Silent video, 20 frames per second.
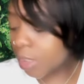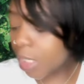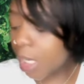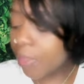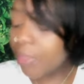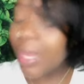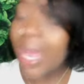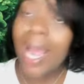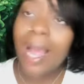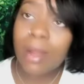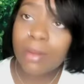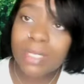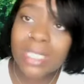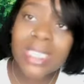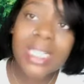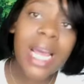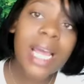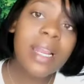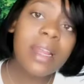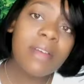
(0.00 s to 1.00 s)
the
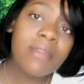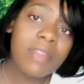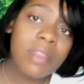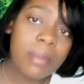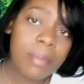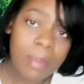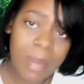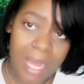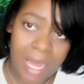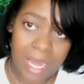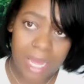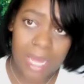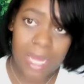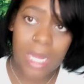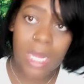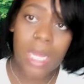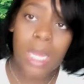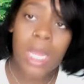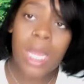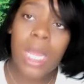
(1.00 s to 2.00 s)
outside of the bag,
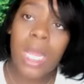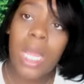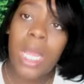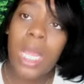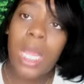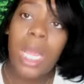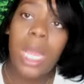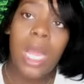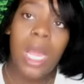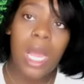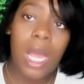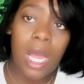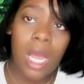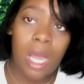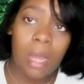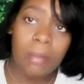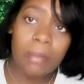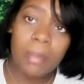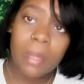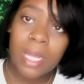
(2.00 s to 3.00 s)

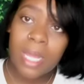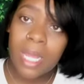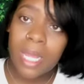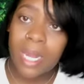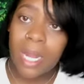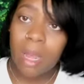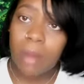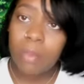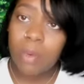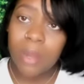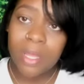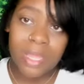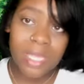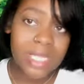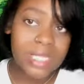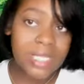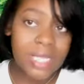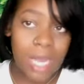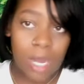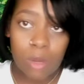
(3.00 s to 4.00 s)
um, and I'll point
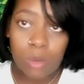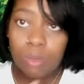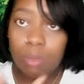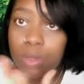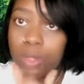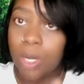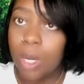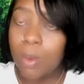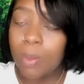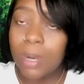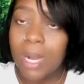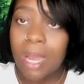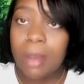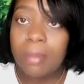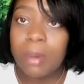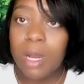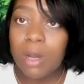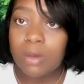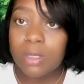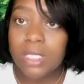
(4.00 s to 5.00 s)
this out, you know, when I
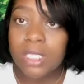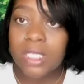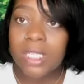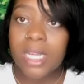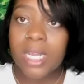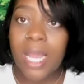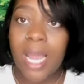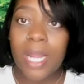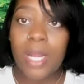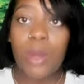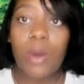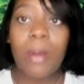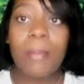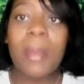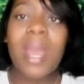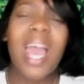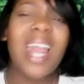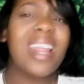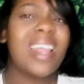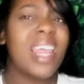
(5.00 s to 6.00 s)
post it. I know I'm
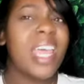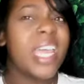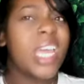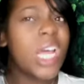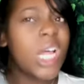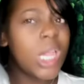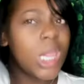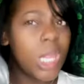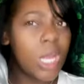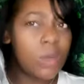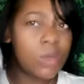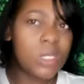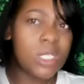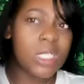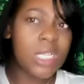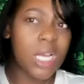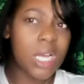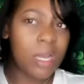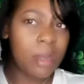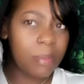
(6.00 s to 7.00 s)
kind of like
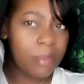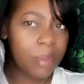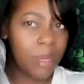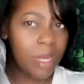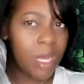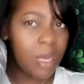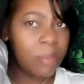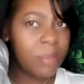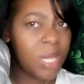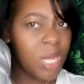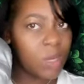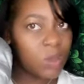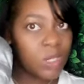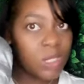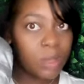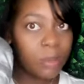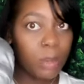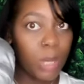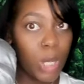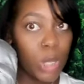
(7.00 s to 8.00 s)
close up, up
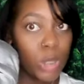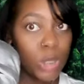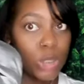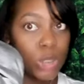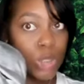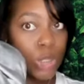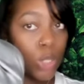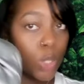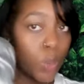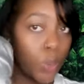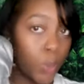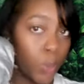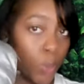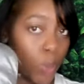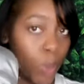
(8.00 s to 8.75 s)
close and personal.